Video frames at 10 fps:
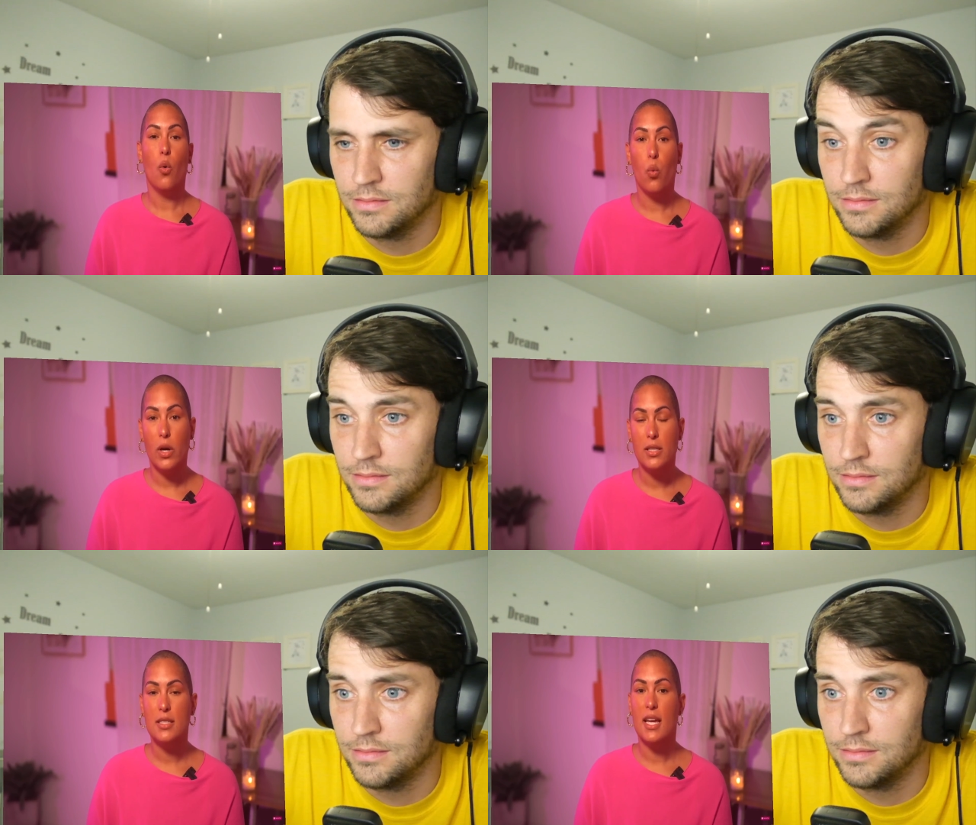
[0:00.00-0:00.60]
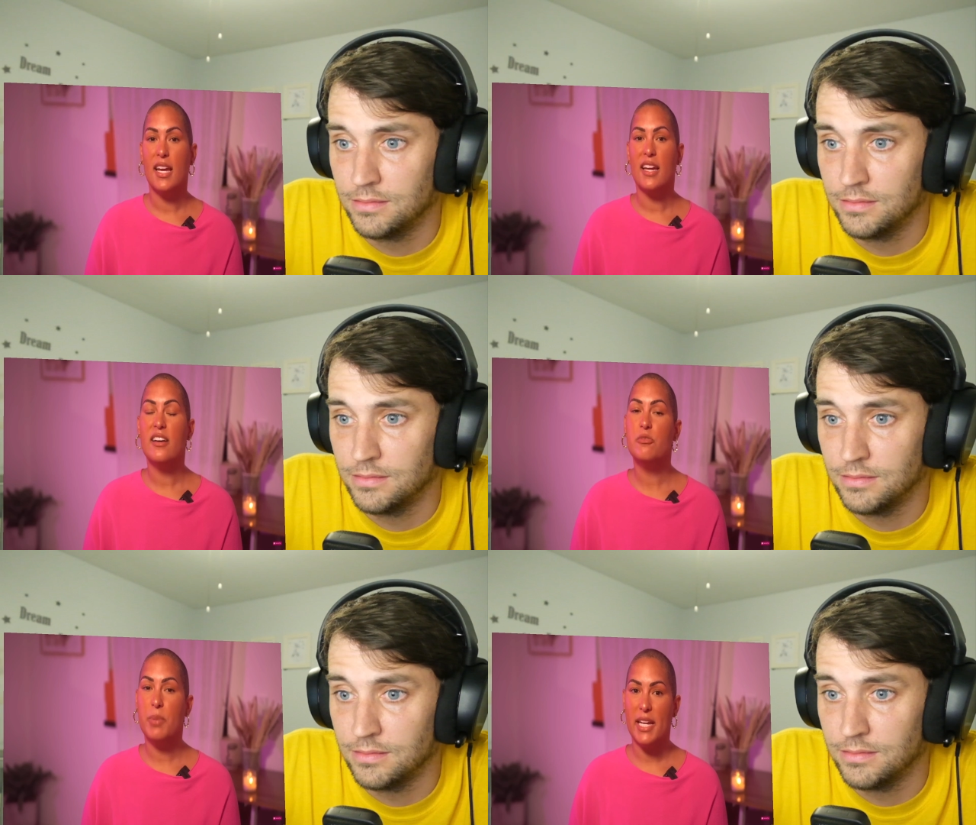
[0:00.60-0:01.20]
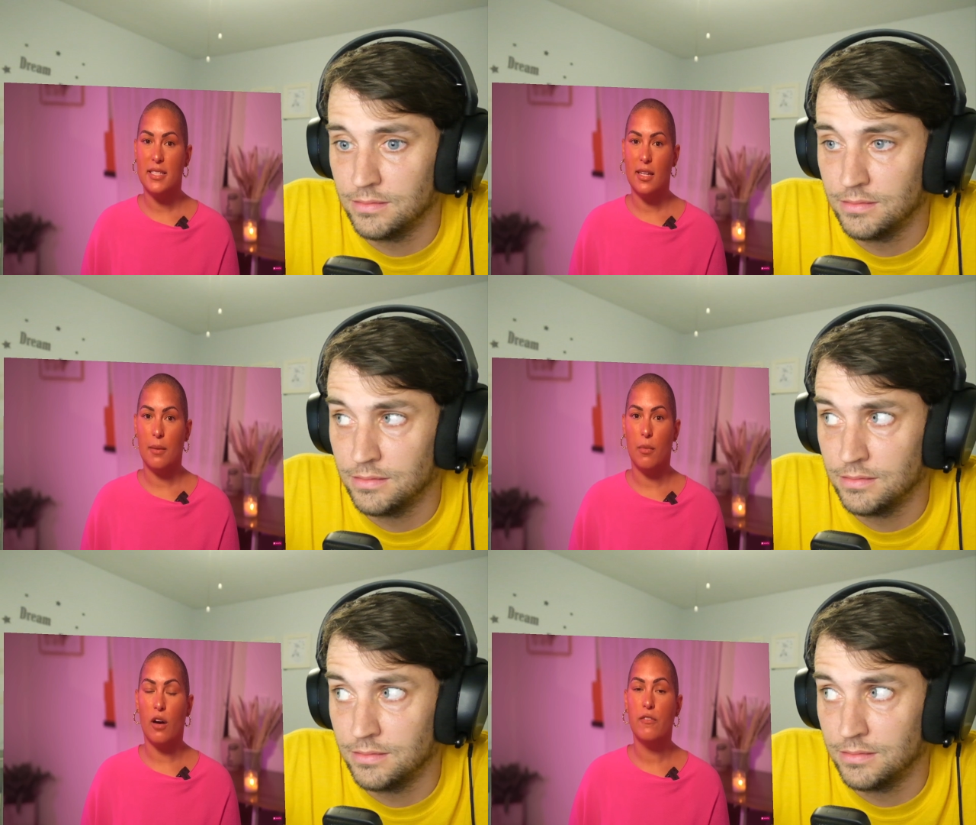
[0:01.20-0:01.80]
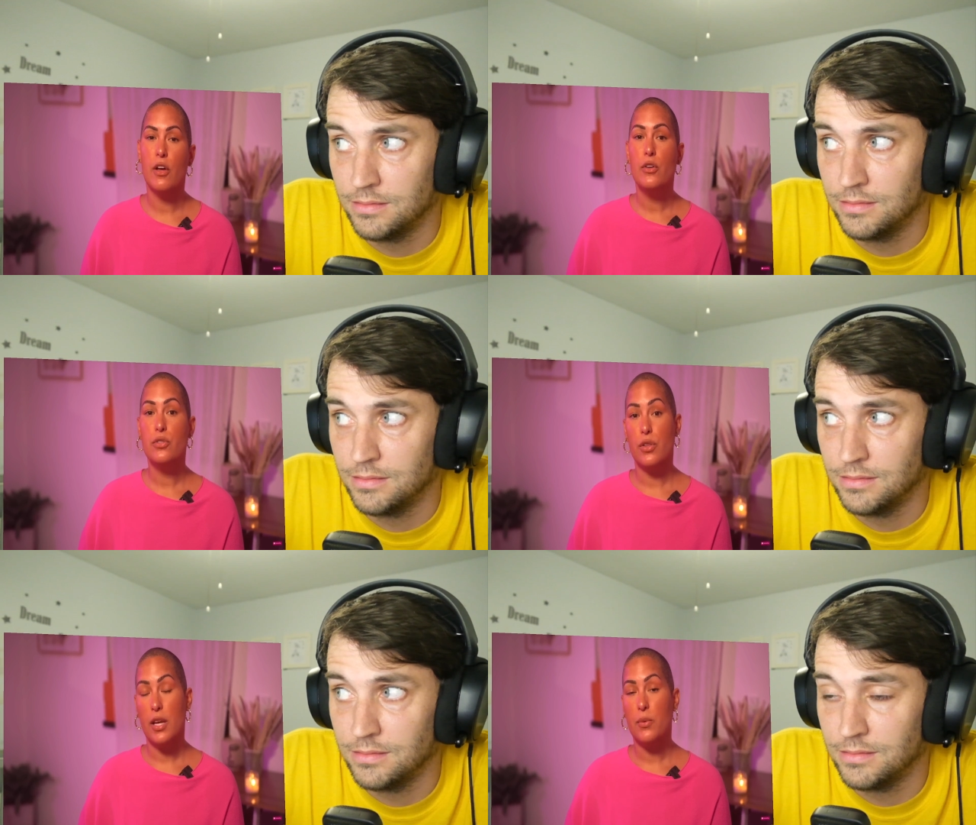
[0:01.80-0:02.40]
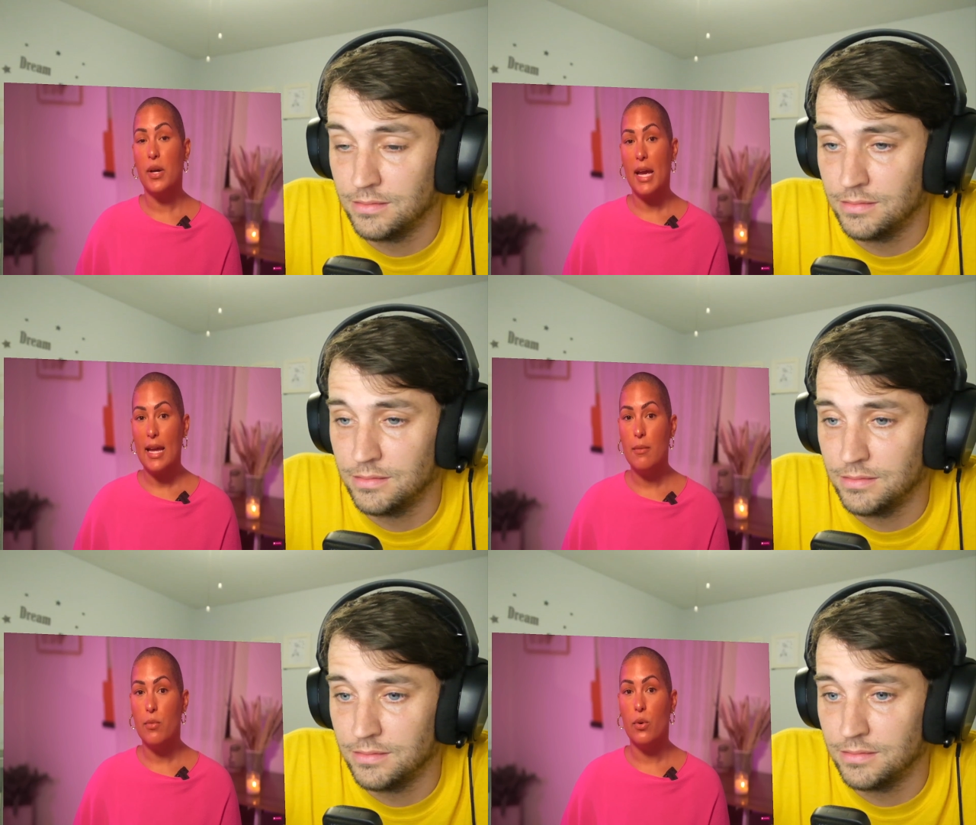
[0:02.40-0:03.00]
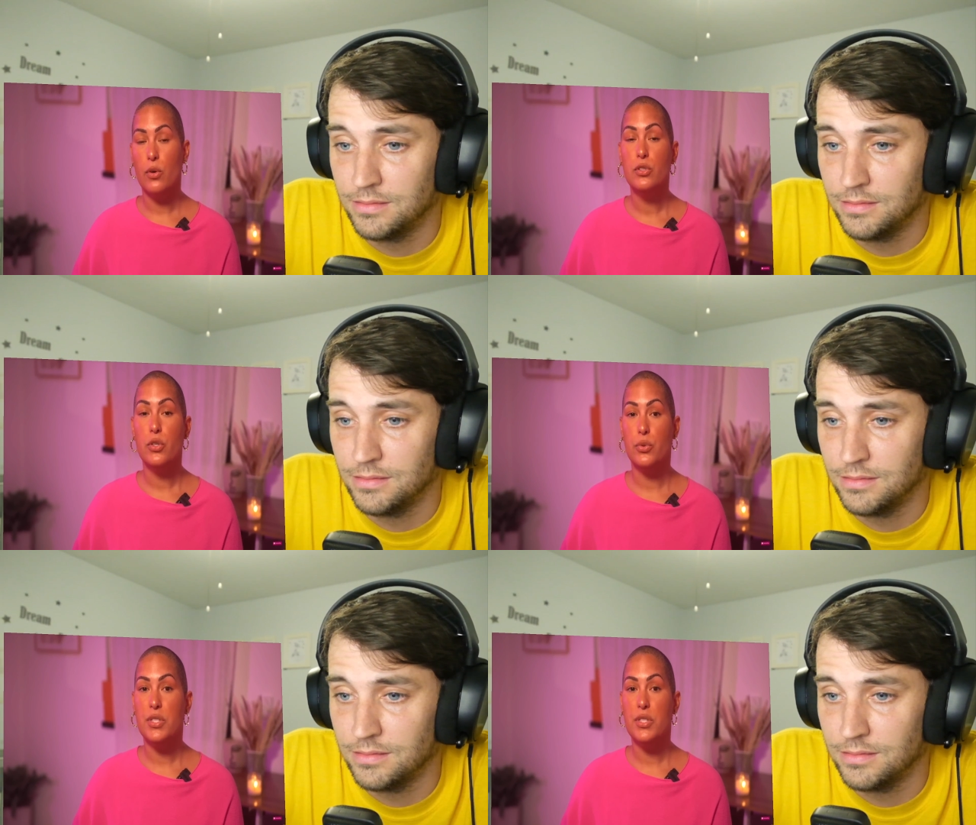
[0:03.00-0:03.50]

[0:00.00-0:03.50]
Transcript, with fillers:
Speaker 1: one day of paid time off so they were able to